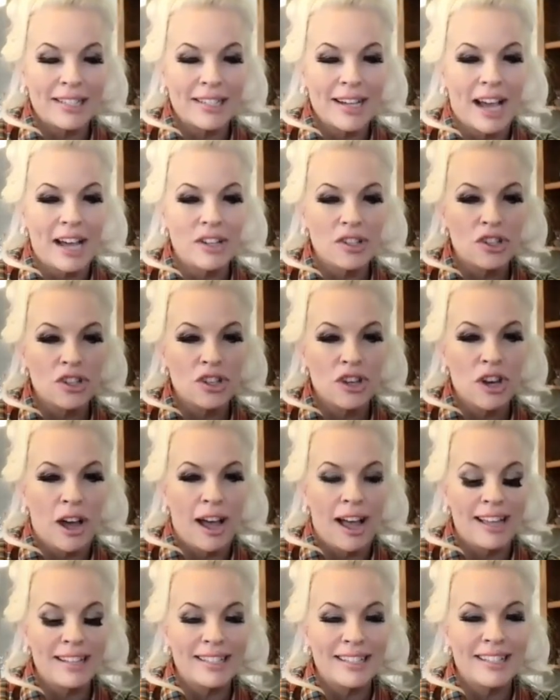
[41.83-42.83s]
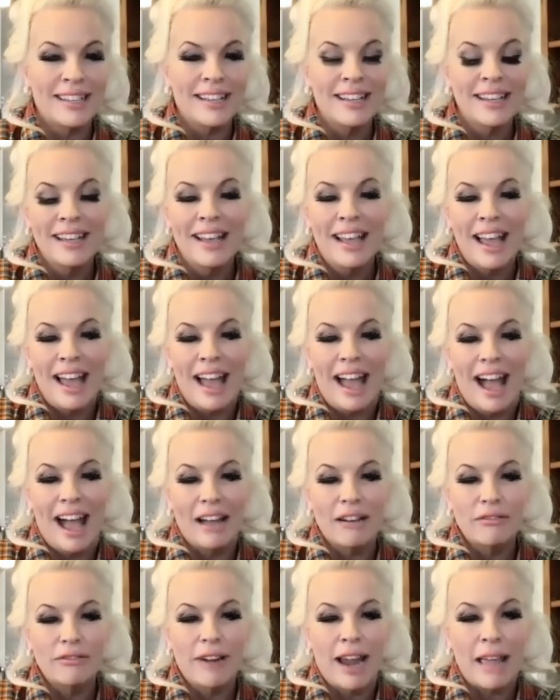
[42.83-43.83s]
TouchNet
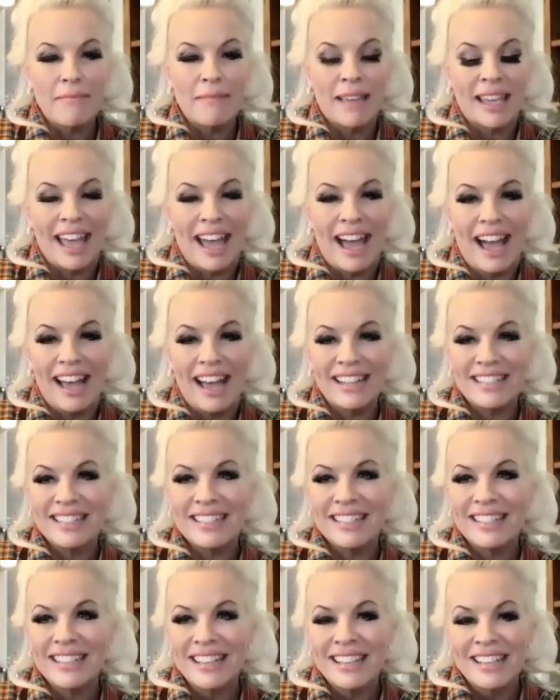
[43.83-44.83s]
at Ray McCat.